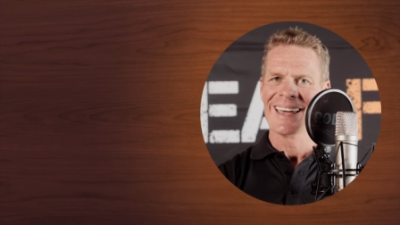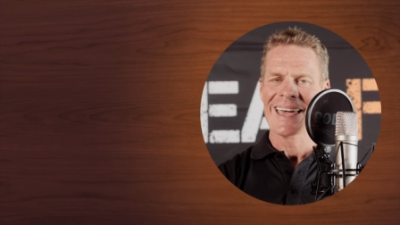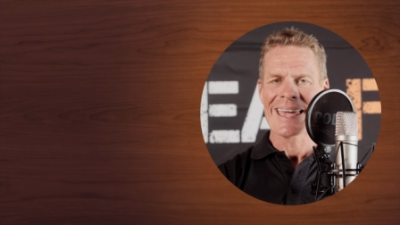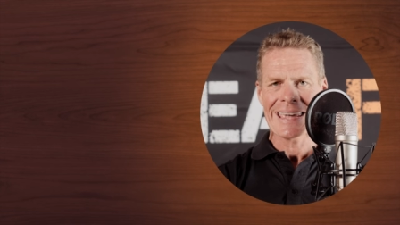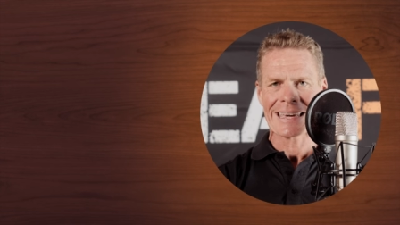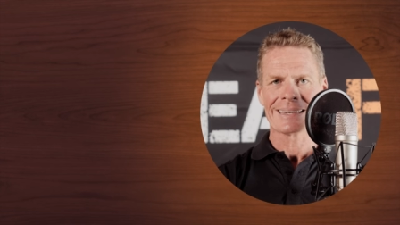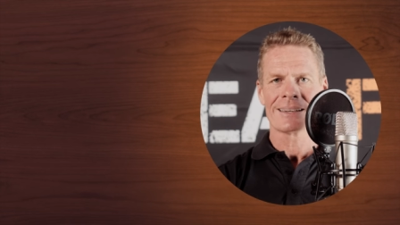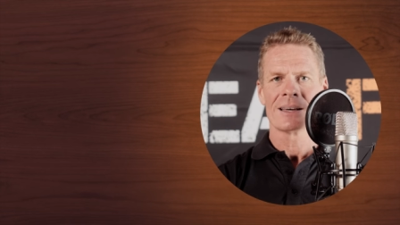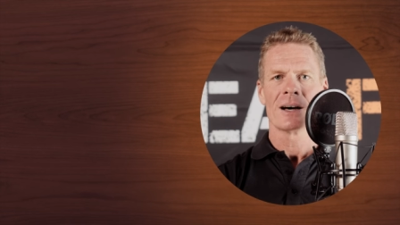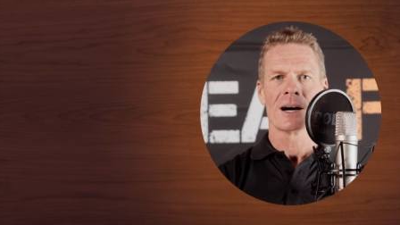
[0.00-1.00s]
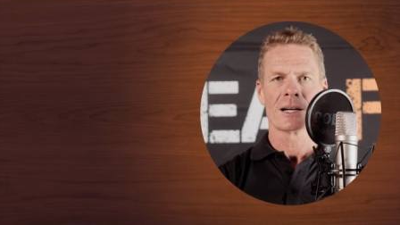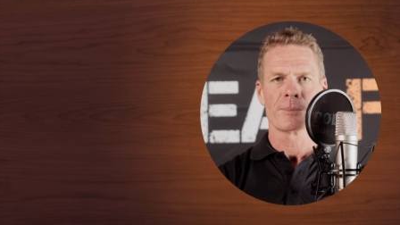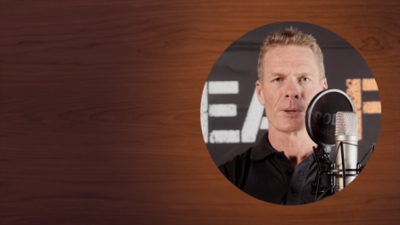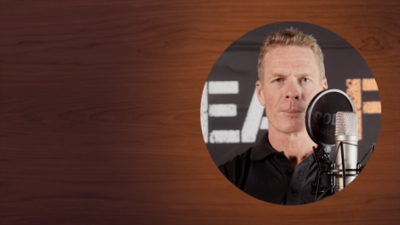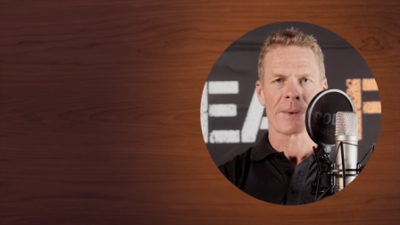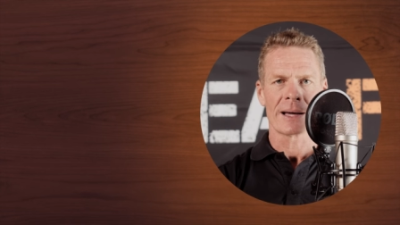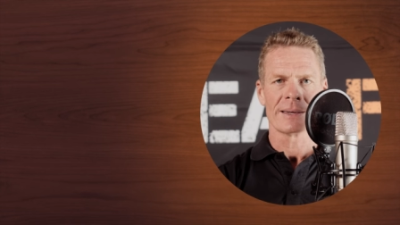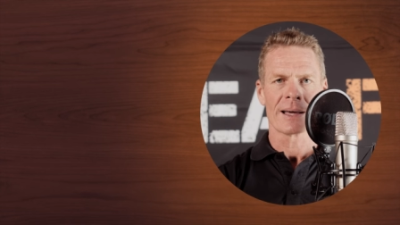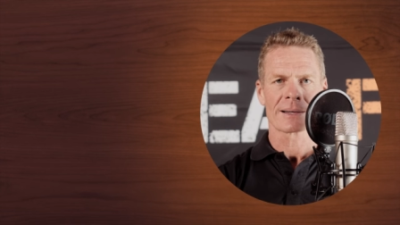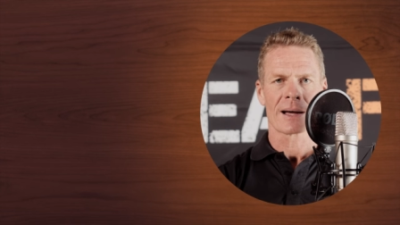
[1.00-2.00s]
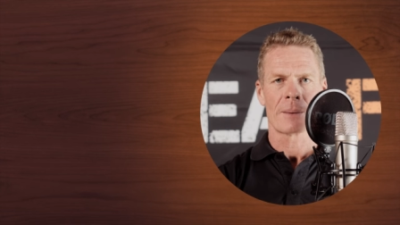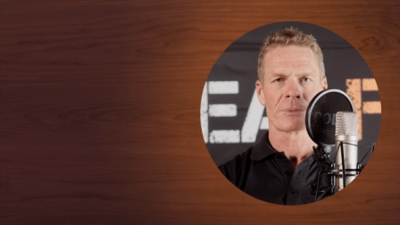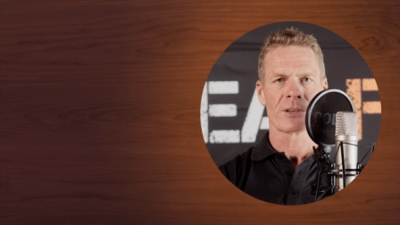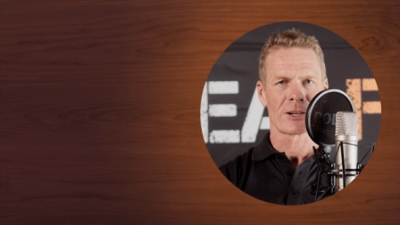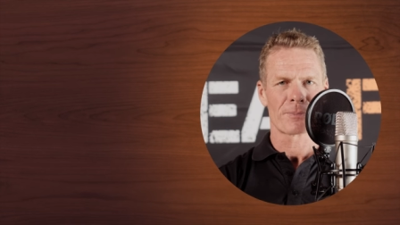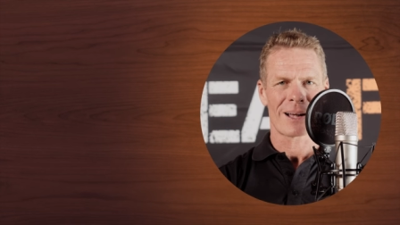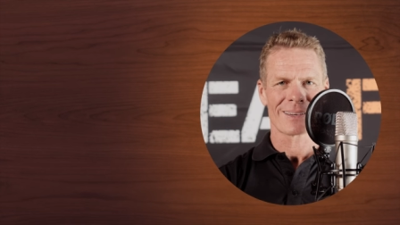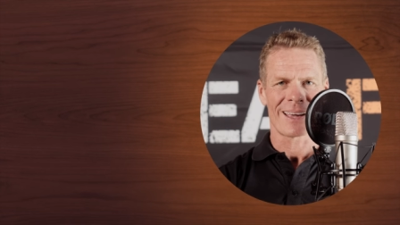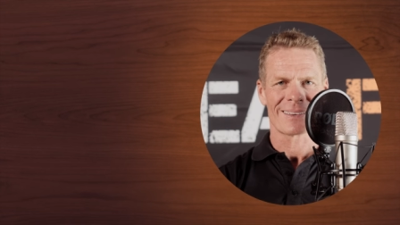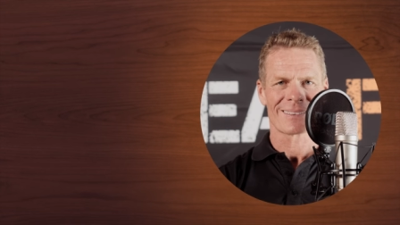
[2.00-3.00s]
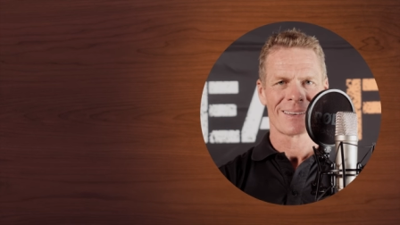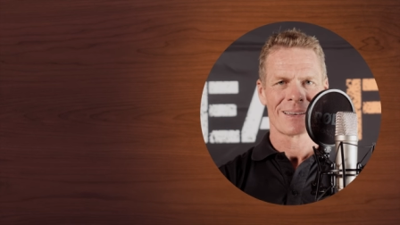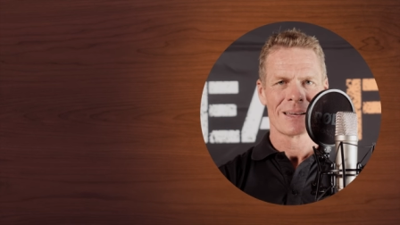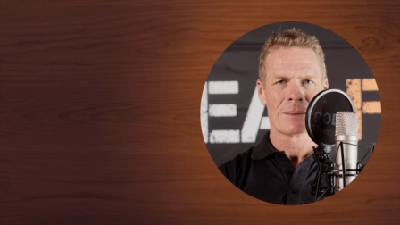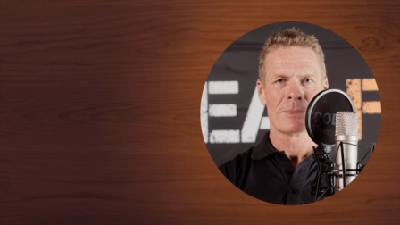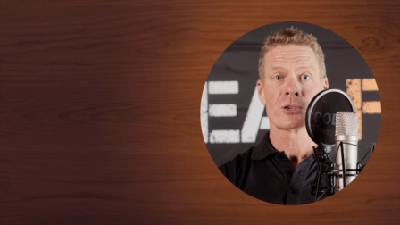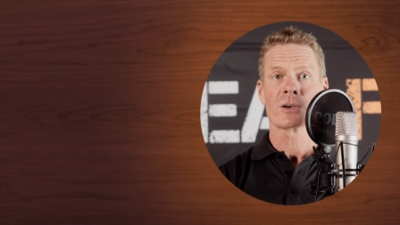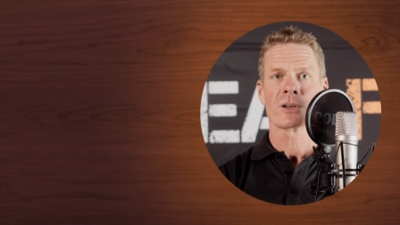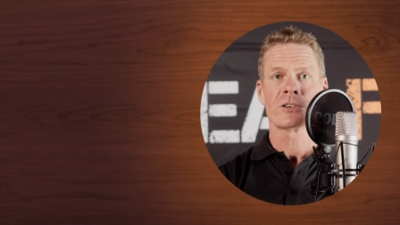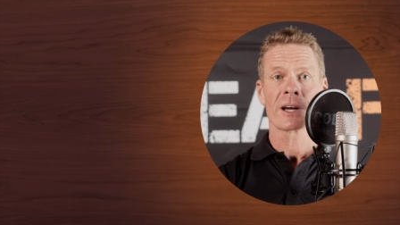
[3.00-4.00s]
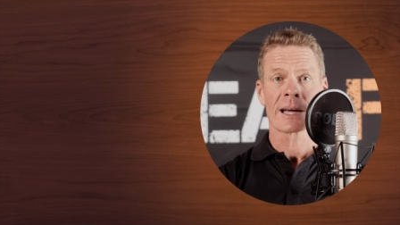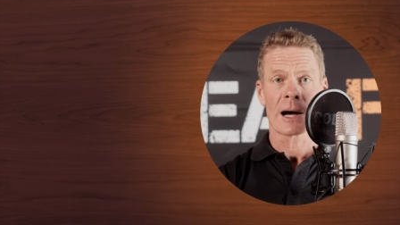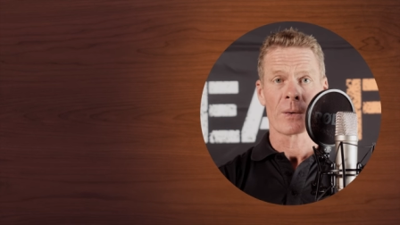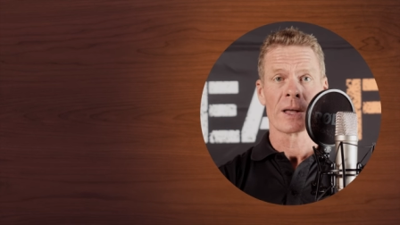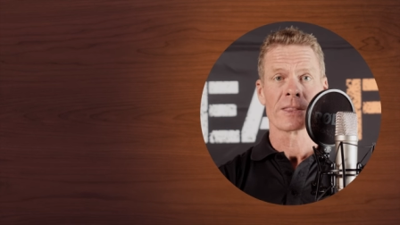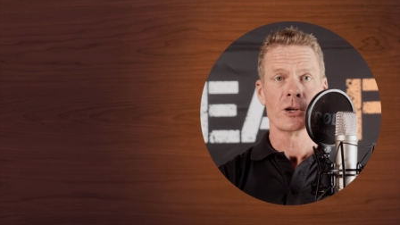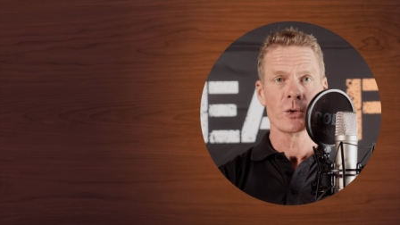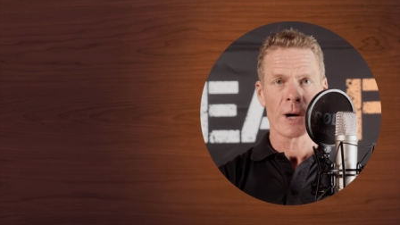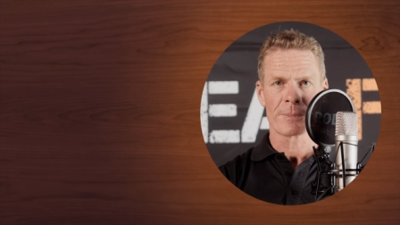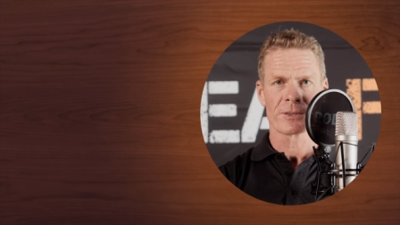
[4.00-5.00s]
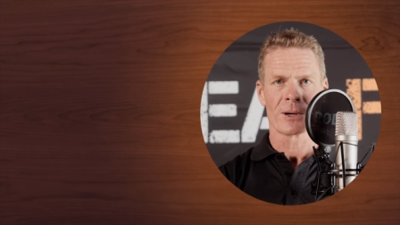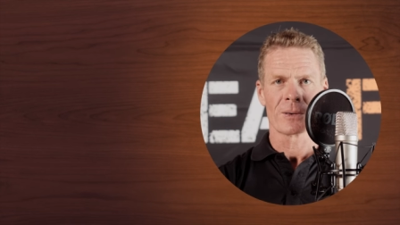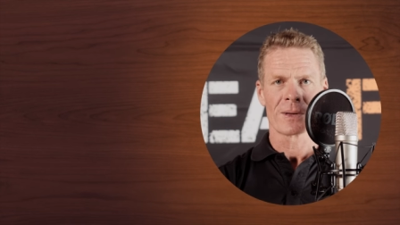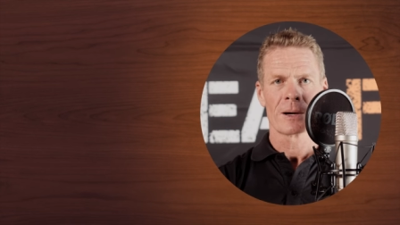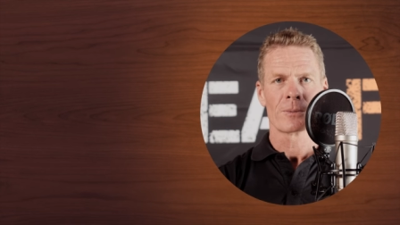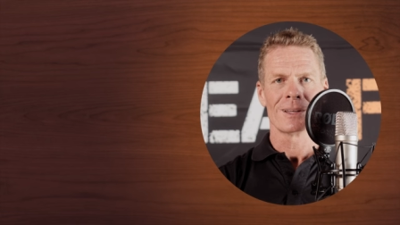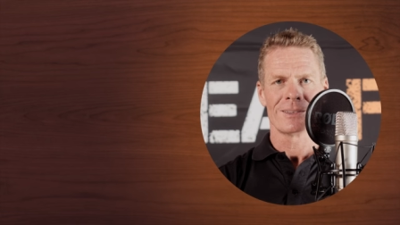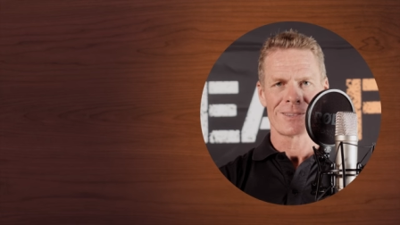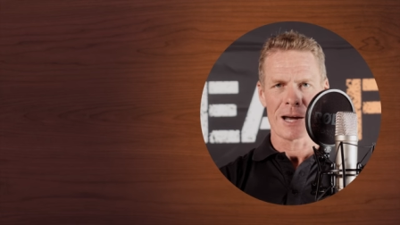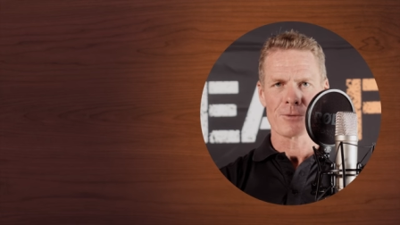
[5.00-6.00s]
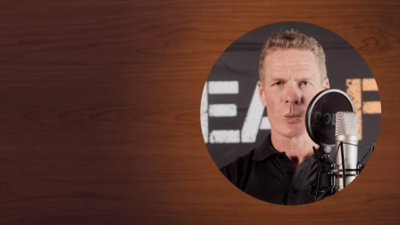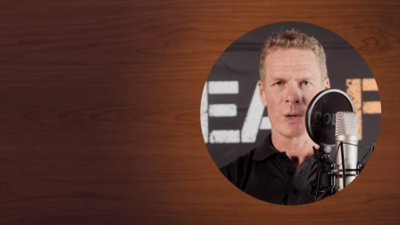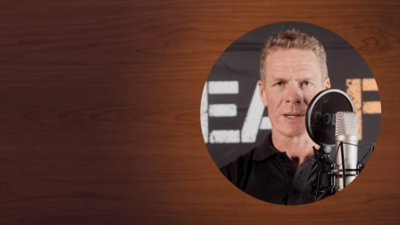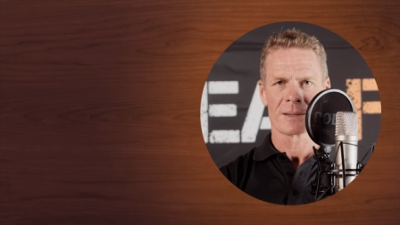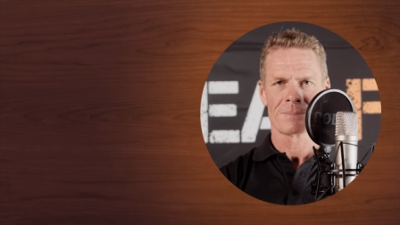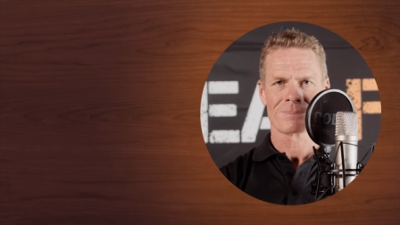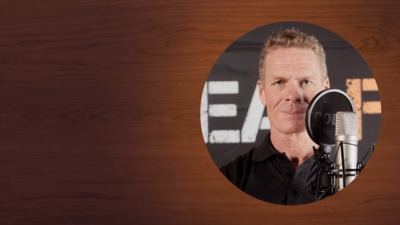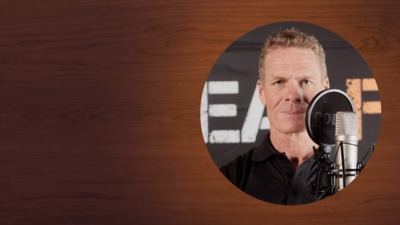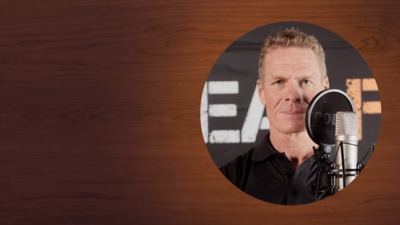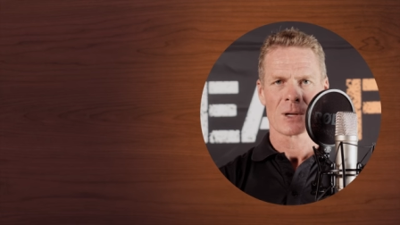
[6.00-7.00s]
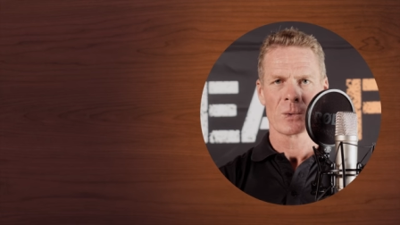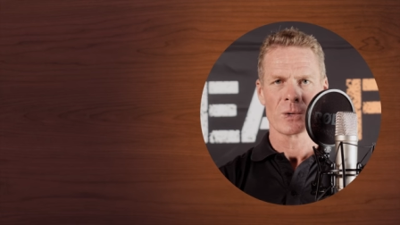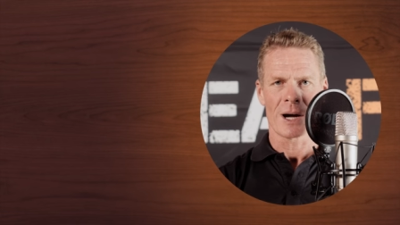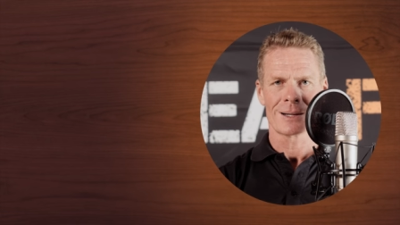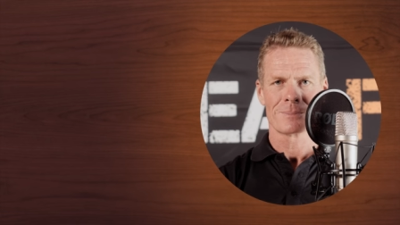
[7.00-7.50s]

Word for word: and unbeatablemind.com slash podcast be sure to check out the new episode released every week. Hooyah!